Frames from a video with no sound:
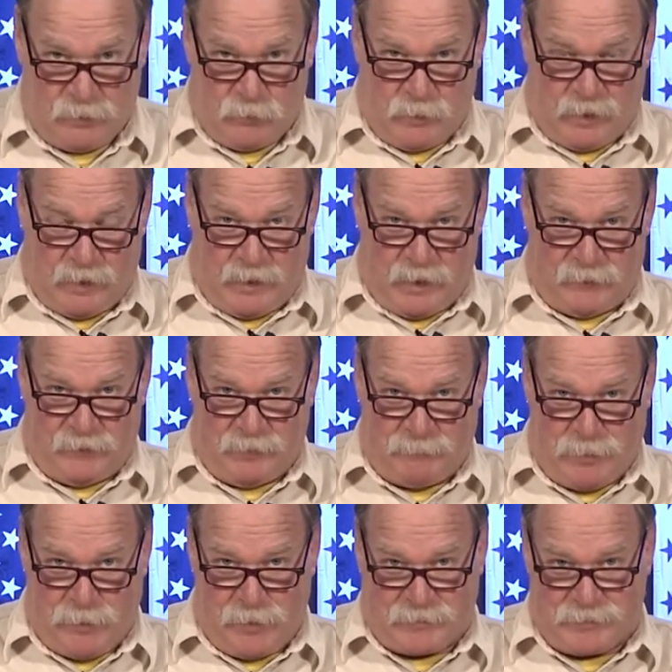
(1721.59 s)
are the
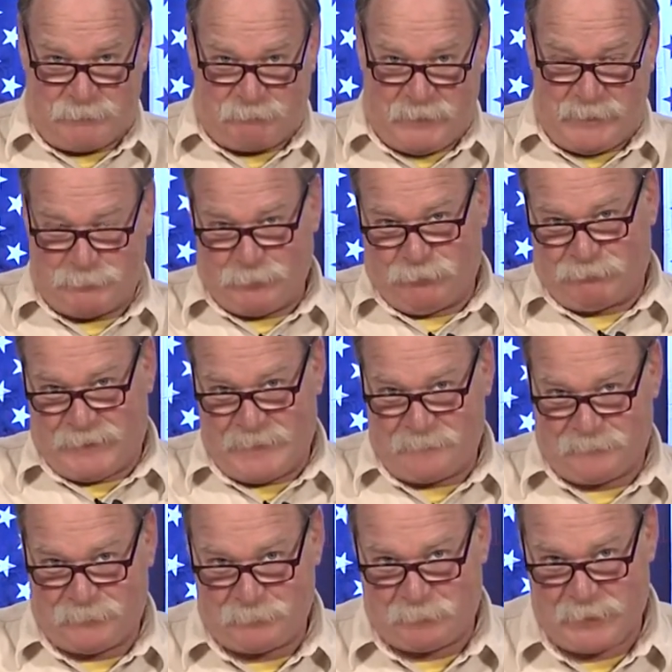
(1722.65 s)
American people ripe
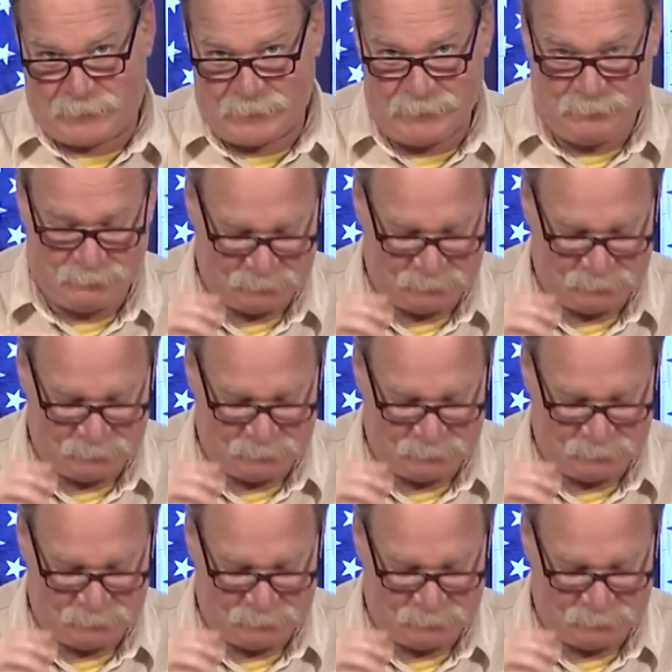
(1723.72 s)
for picking?